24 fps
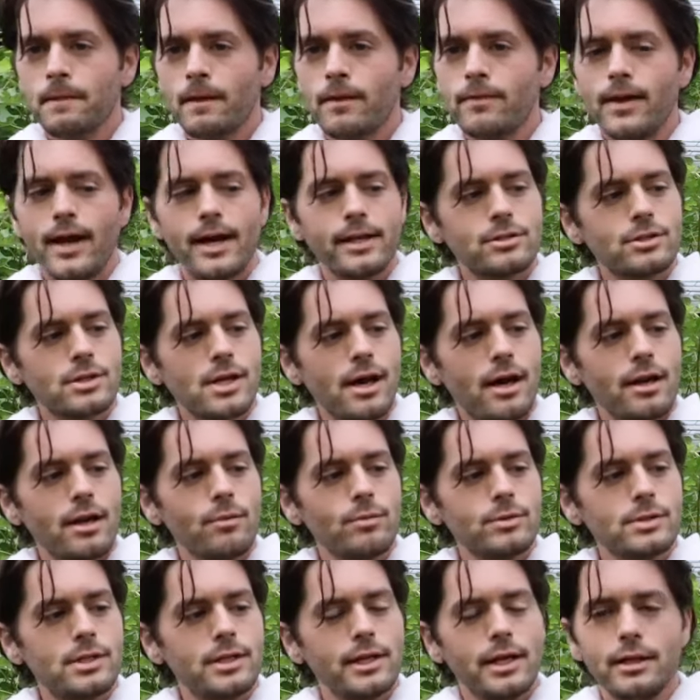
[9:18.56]
That kind
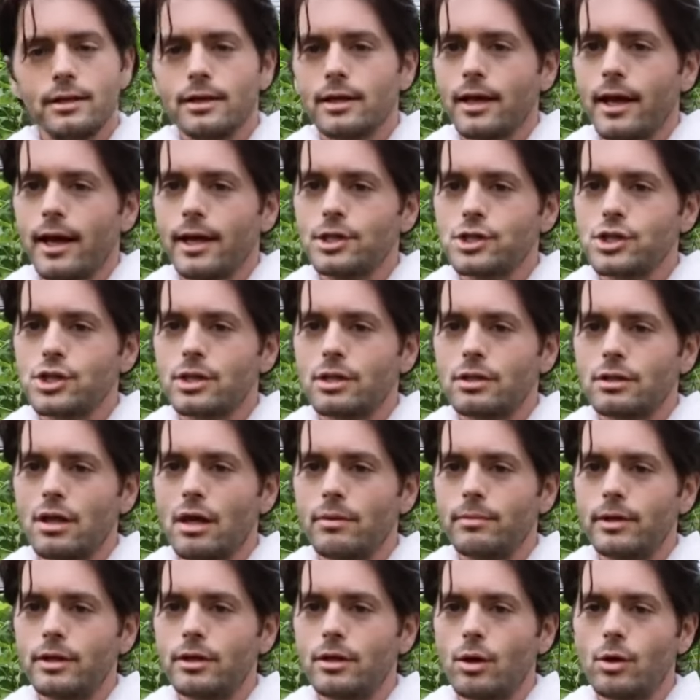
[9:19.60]
of was the indication to
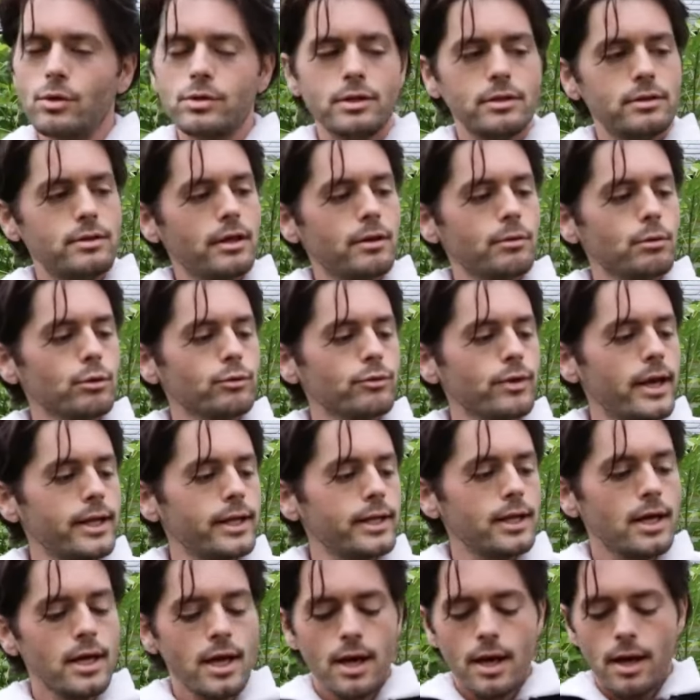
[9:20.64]
let me know that they were
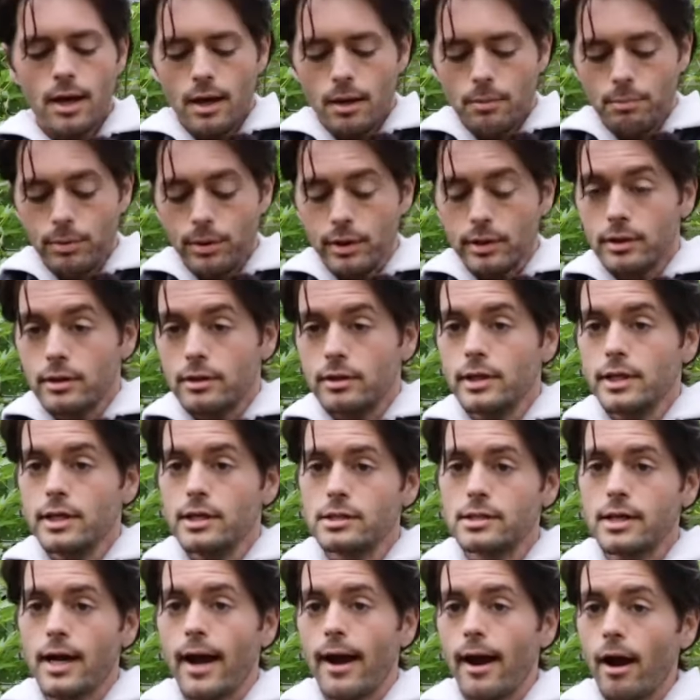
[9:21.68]
ready. But
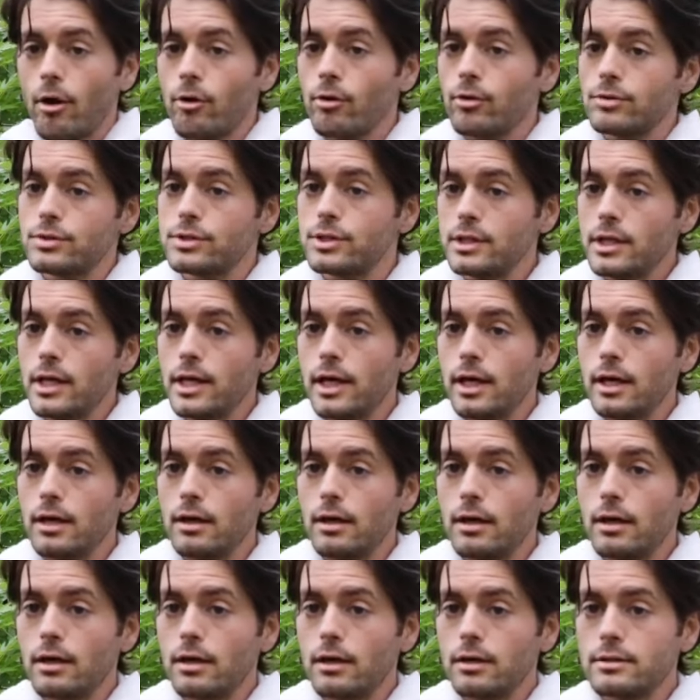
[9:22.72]
these arils in
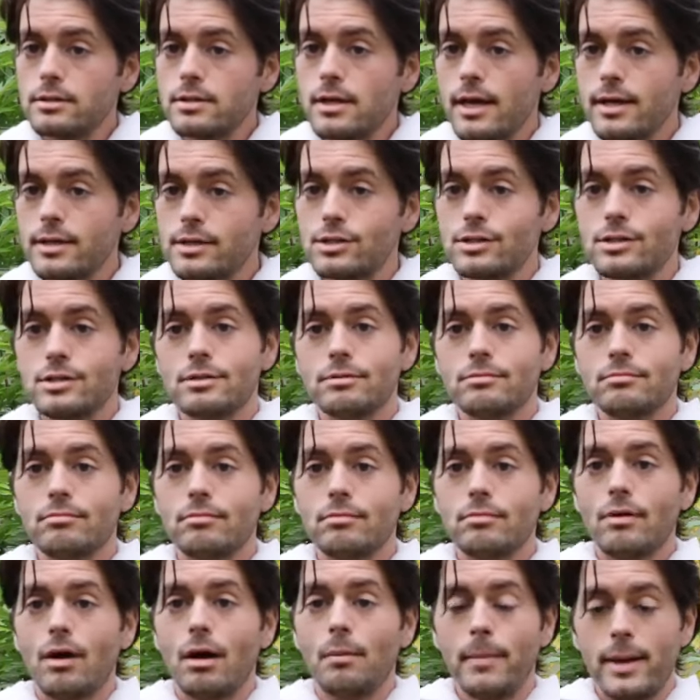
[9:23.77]
here taste
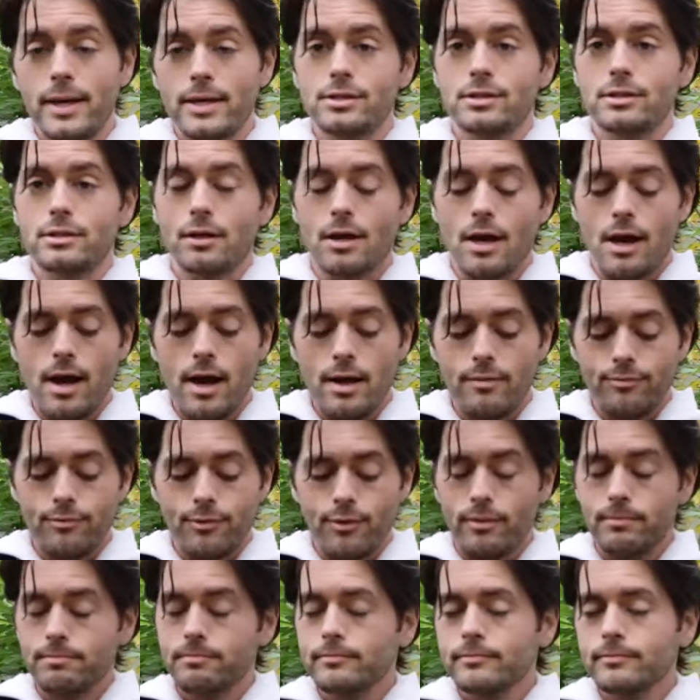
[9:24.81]
amazing. I've,
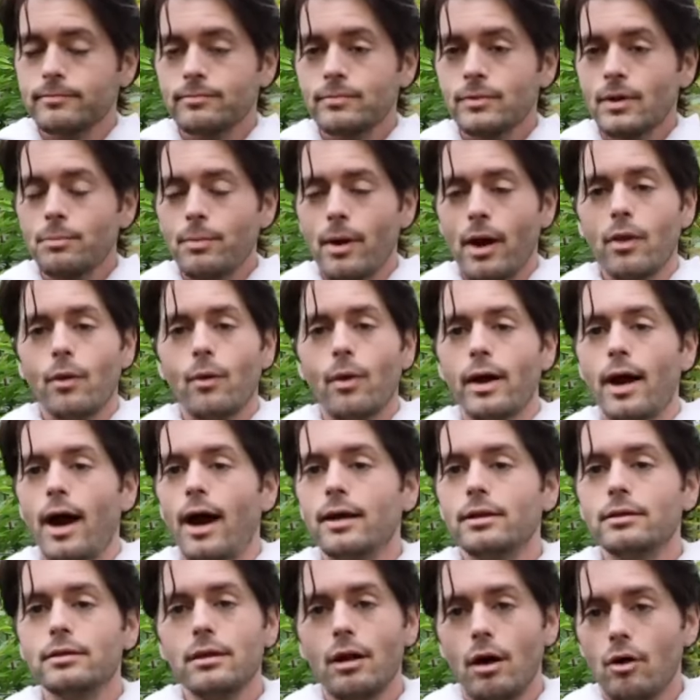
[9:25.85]
by the way,
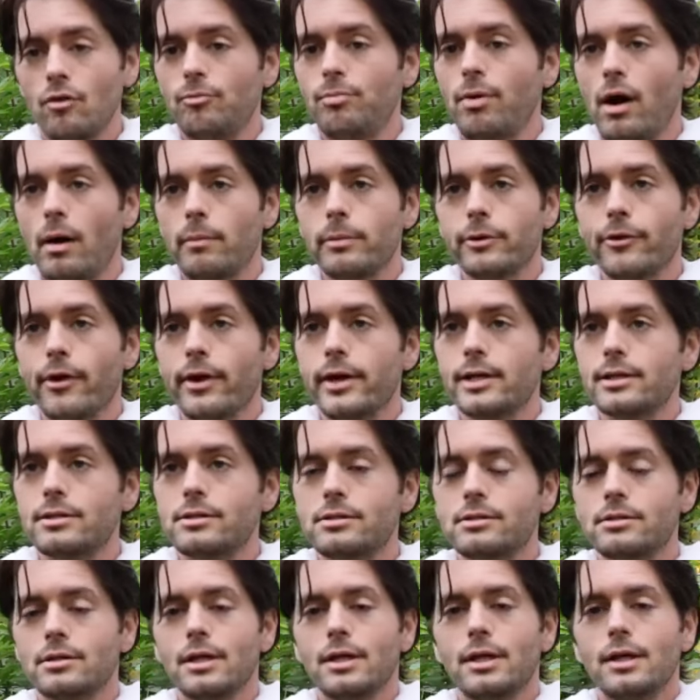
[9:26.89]
I love
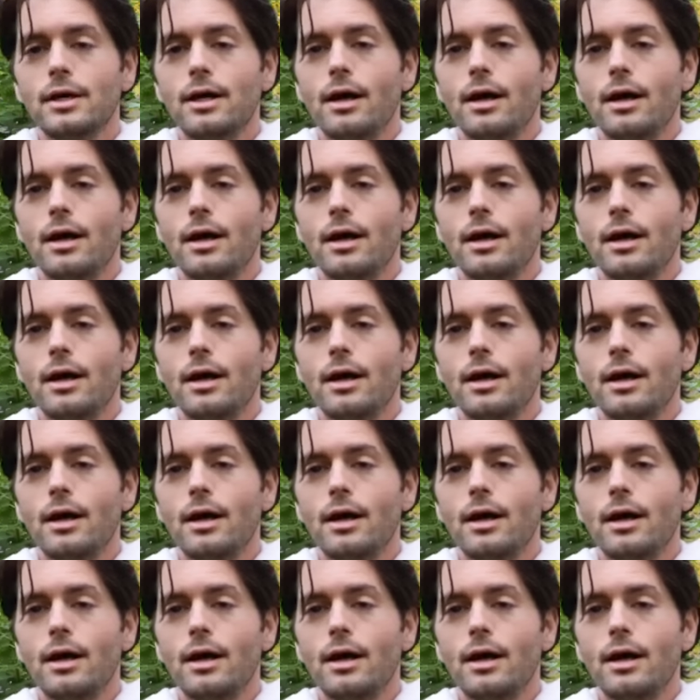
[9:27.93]
pomegranates.